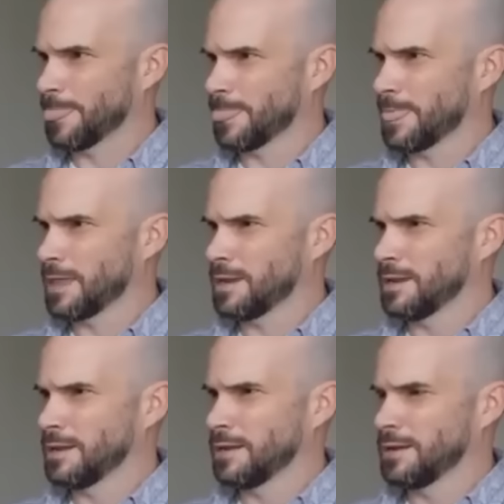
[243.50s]

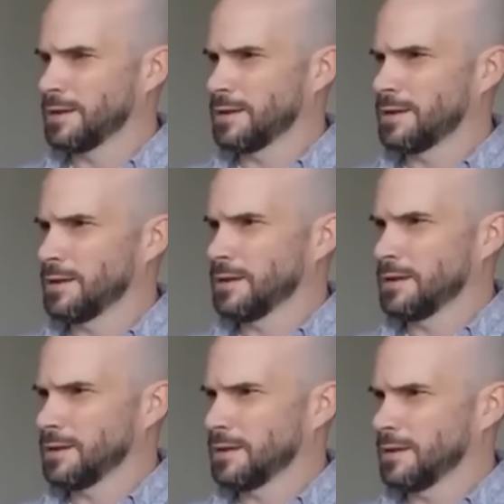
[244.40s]

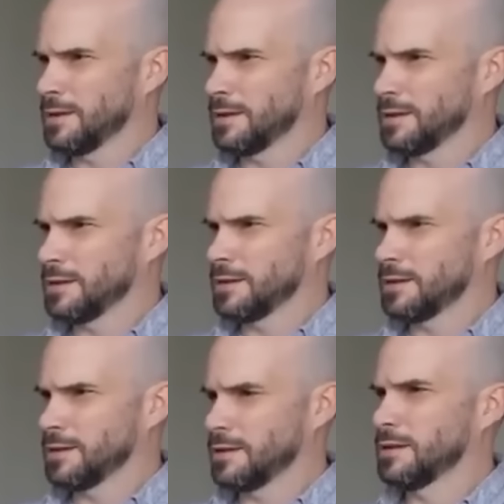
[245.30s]

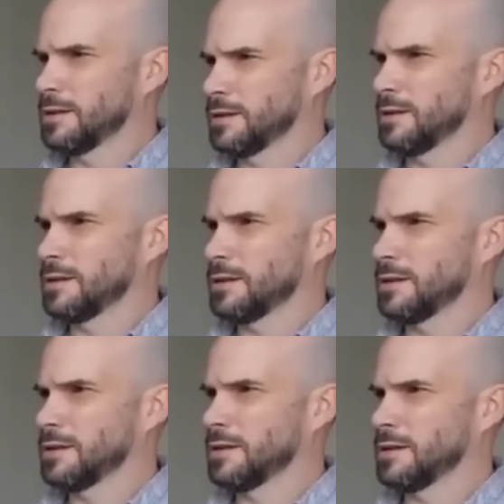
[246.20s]

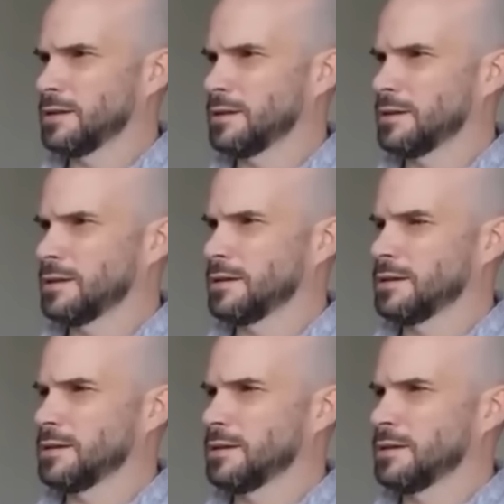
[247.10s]

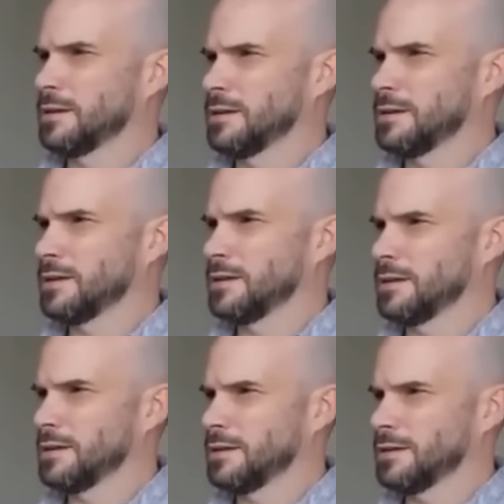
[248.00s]

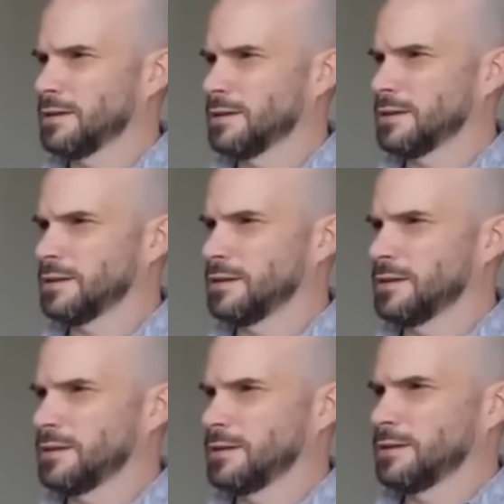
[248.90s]

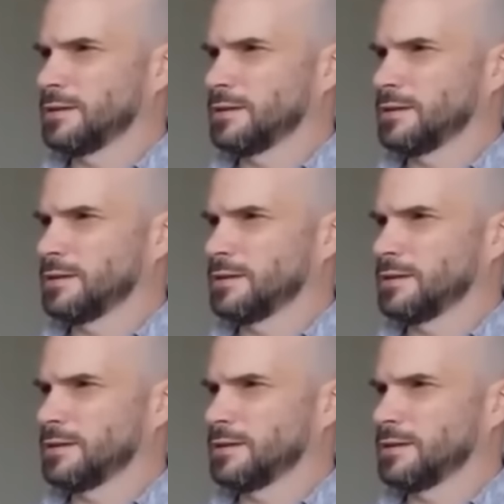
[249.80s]
[no speech]